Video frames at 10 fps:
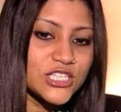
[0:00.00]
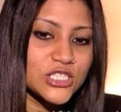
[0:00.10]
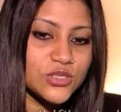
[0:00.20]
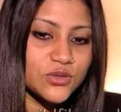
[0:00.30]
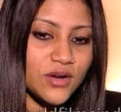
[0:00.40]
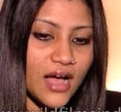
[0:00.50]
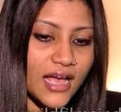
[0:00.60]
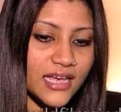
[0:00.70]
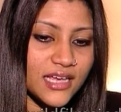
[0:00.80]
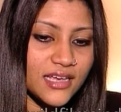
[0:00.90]
So
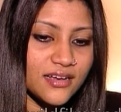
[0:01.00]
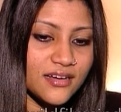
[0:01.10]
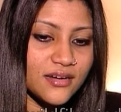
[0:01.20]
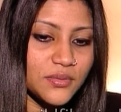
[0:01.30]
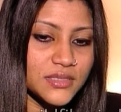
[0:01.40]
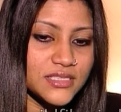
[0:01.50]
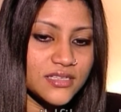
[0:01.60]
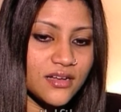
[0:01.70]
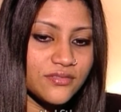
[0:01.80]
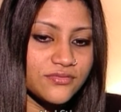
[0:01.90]
I was
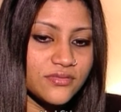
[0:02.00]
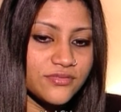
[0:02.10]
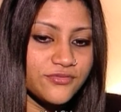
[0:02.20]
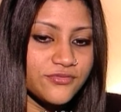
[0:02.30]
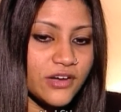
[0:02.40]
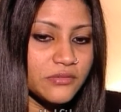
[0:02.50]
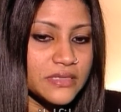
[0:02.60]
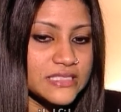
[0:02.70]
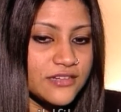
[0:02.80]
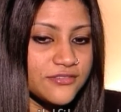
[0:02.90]
found
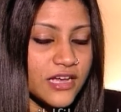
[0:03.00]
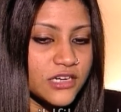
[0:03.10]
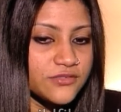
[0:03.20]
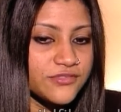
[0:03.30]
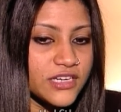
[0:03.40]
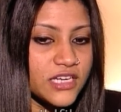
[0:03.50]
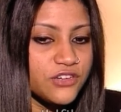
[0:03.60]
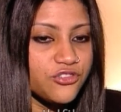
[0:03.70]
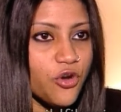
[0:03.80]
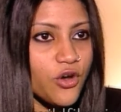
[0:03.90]
myself kind of very
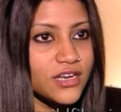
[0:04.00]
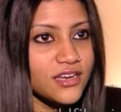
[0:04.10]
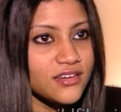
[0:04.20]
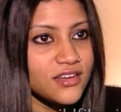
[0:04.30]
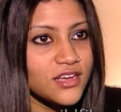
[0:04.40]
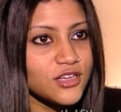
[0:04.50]
drawn in